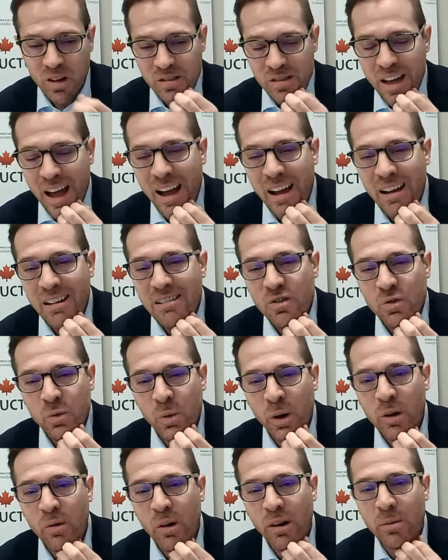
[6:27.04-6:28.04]
That
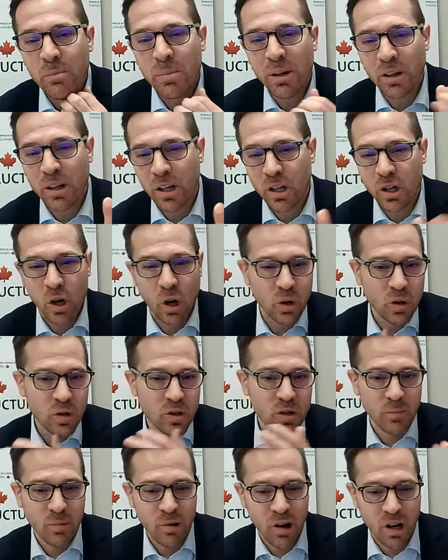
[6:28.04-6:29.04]
$21 billion
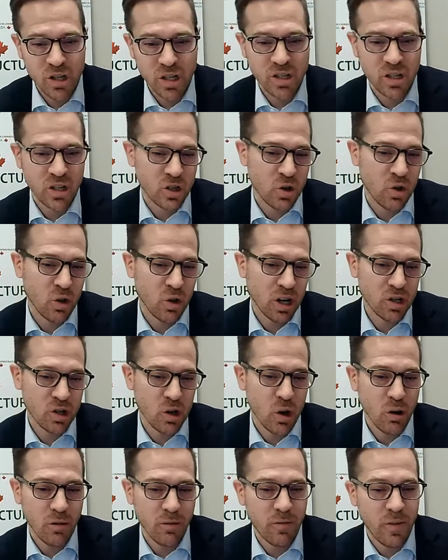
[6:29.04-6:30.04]
of projects, it's across
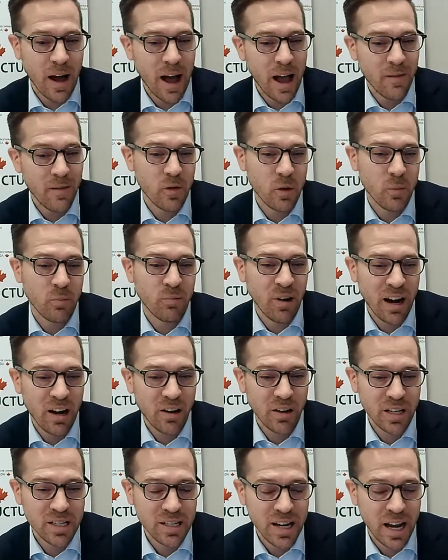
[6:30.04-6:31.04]
all five of the
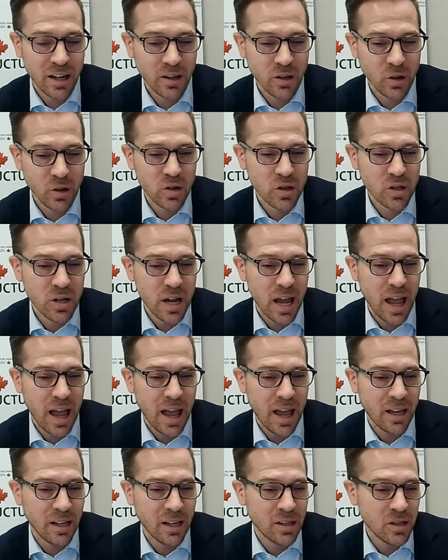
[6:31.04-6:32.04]
priority sectors.
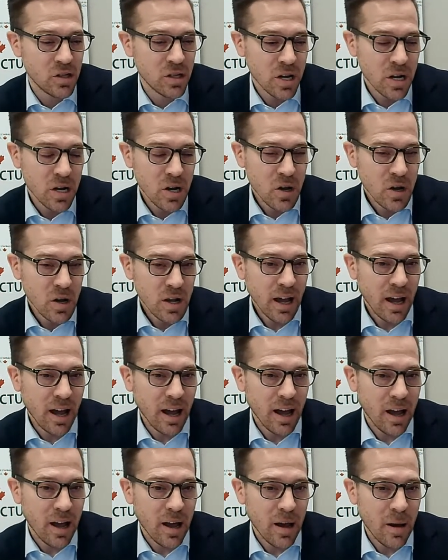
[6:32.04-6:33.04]
And
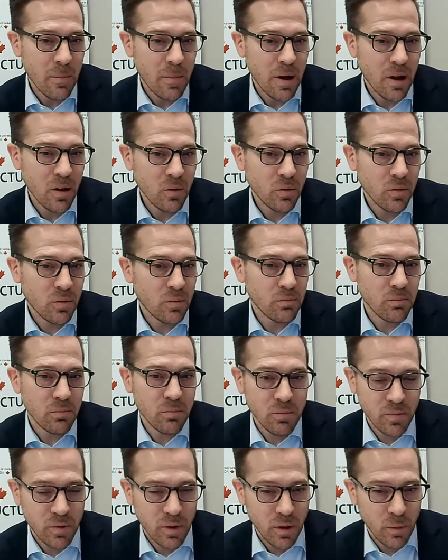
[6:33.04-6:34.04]
um,
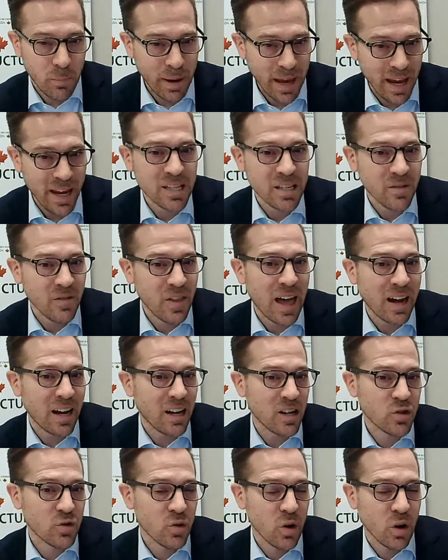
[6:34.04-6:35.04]
the pace of that
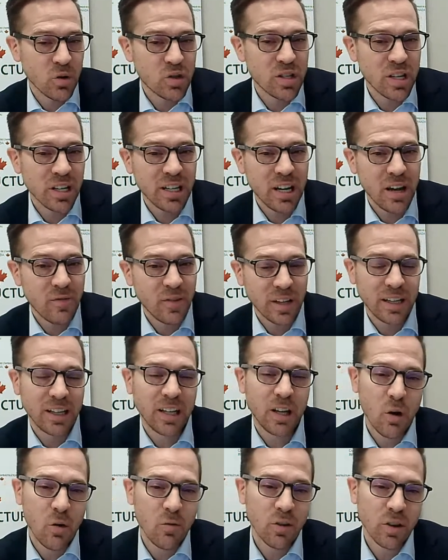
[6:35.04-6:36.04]
has grown
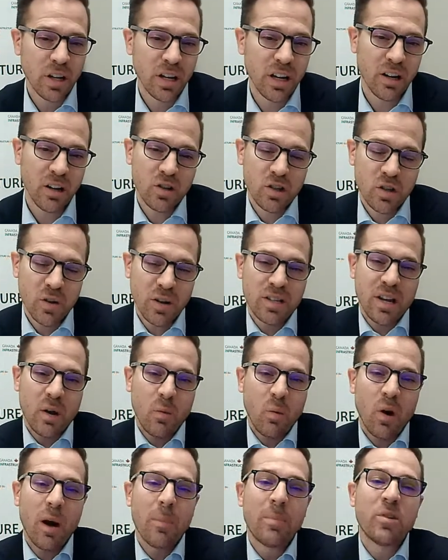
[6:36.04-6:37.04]
significantly over the years. So as I say,
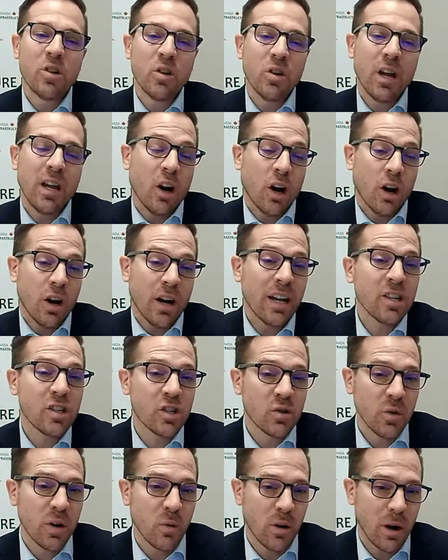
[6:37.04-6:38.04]
we're up to in our
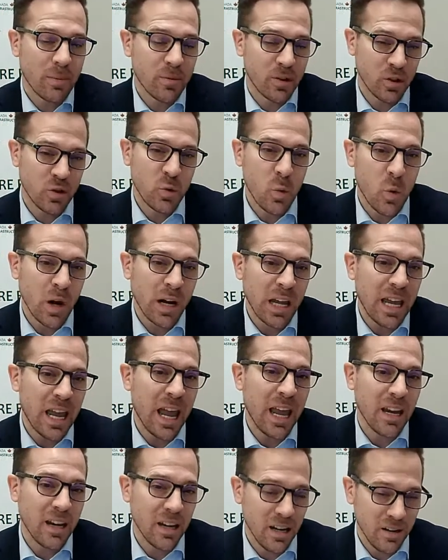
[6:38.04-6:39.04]
history, we're up to
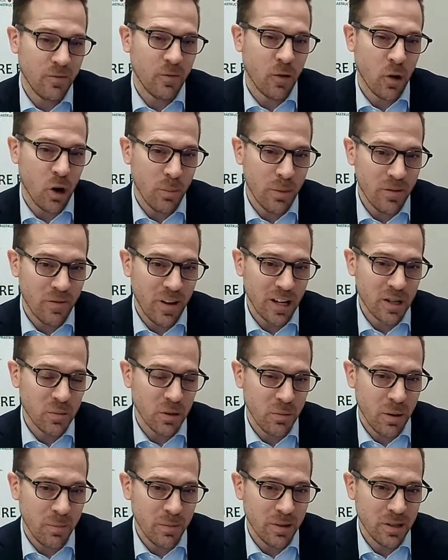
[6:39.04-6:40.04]
28 firm investment
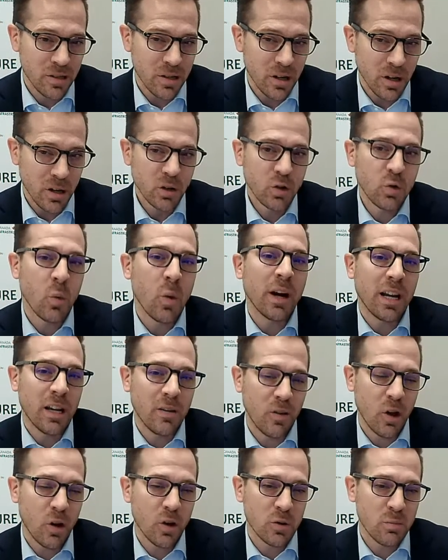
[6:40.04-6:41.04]
commitments, 20 of
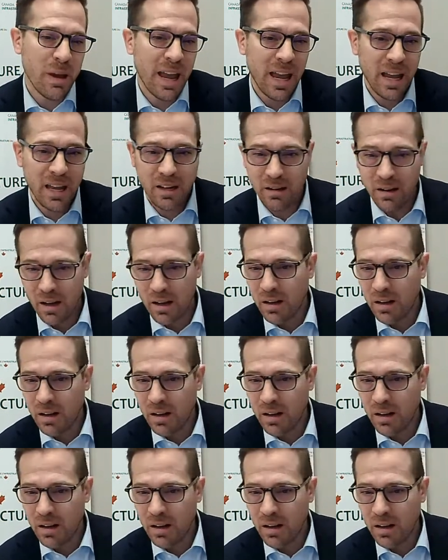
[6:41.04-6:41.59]
those made